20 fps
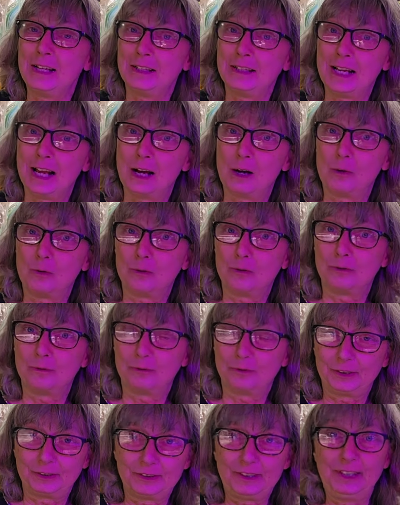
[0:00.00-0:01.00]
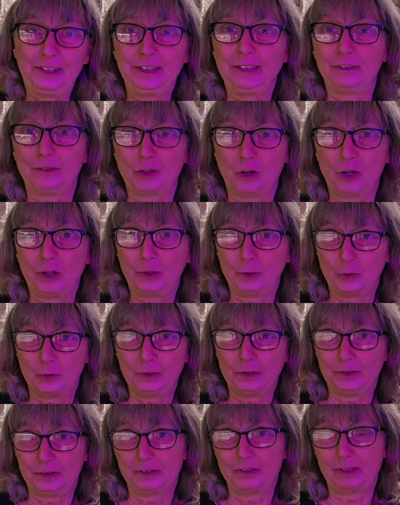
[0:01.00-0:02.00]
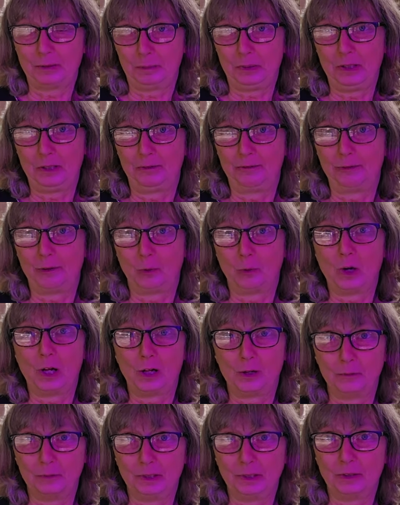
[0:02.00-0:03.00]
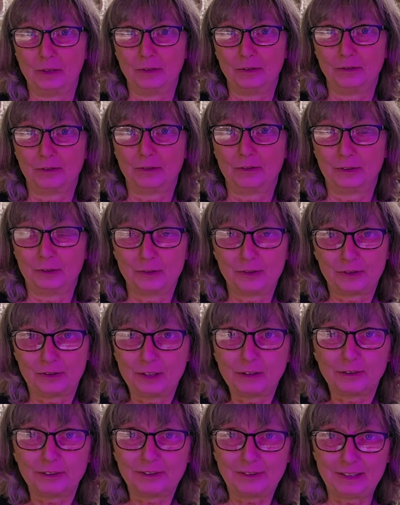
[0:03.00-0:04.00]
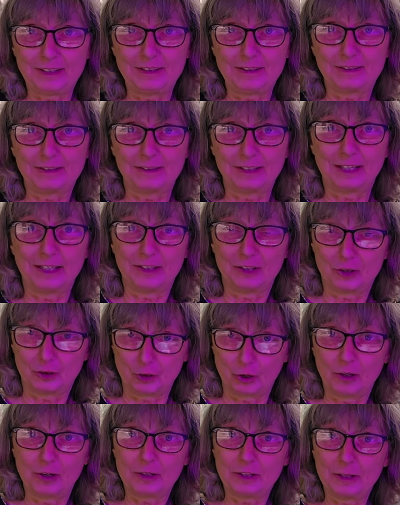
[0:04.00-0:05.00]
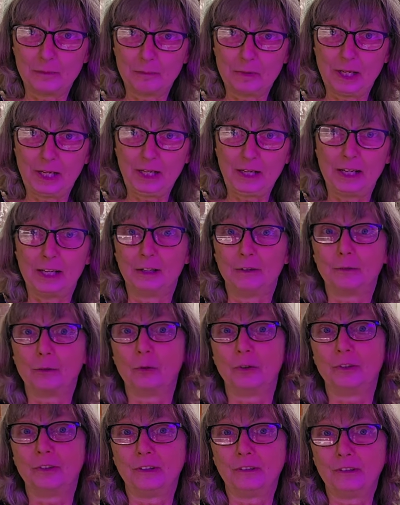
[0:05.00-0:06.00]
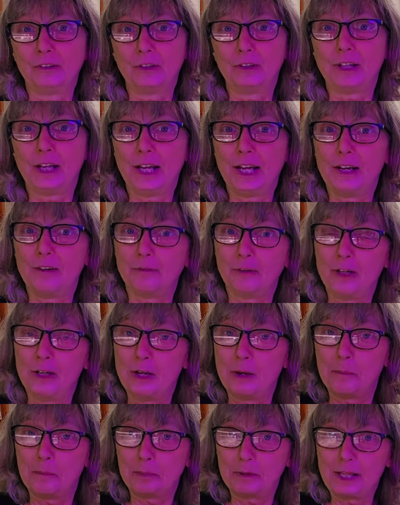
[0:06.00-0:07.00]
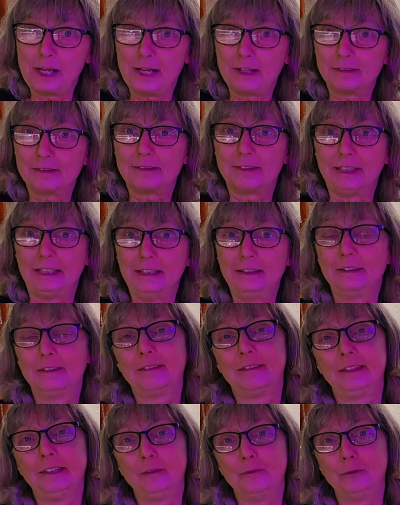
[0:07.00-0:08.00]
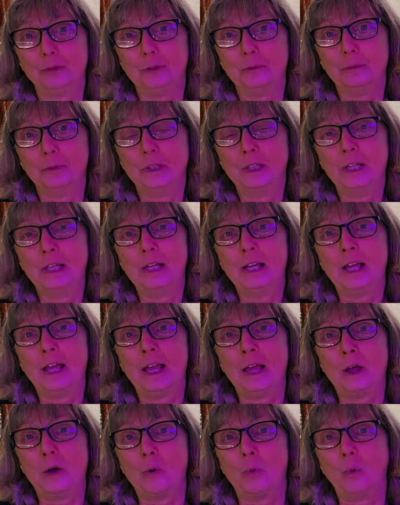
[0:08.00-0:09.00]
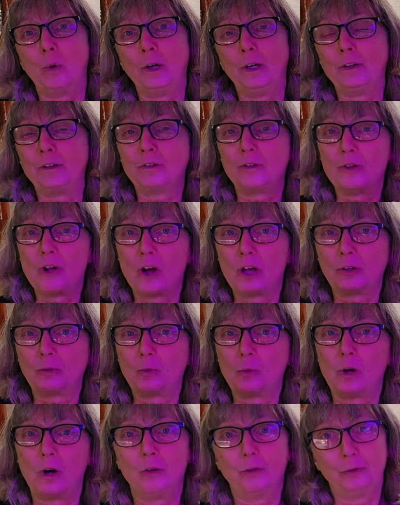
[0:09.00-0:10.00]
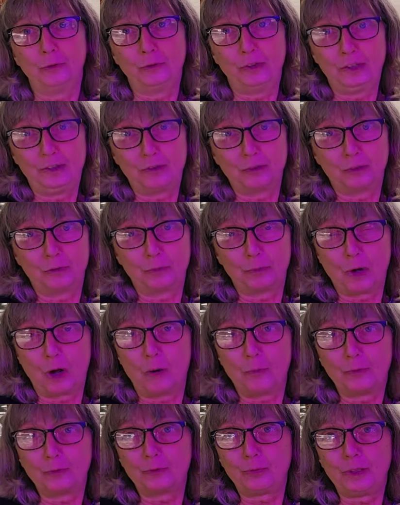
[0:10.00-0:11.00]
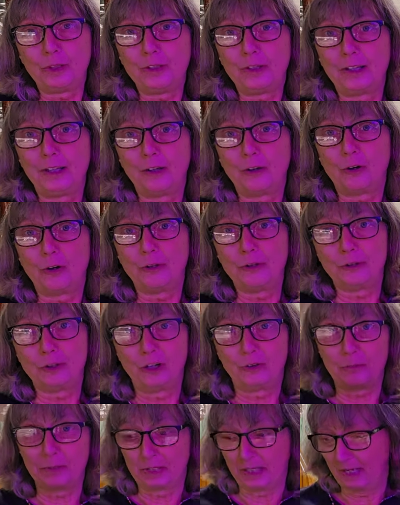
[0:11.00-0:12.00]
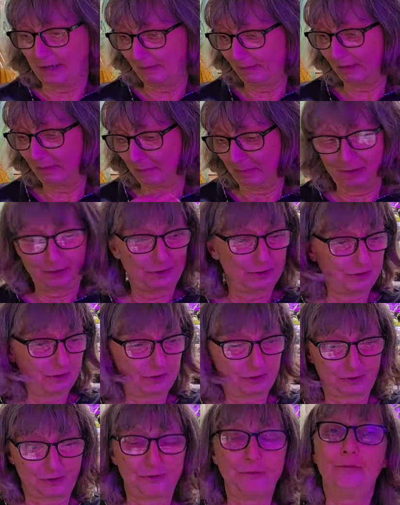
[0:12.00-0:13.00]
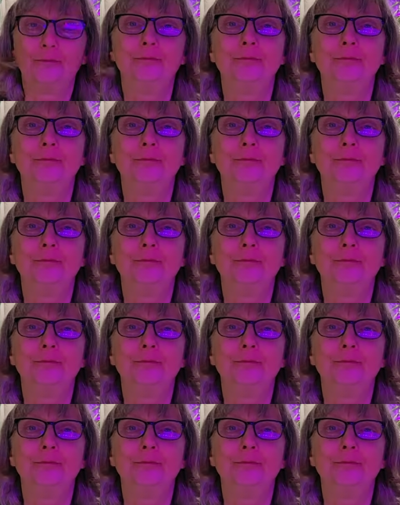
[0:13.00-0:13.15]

Now, the seedlings aren't going to disappear for a while because there's still seeds that I start in May, and of course I still have plants in the seed room where it's not, although these are almost ready to get hardened off, but I have some others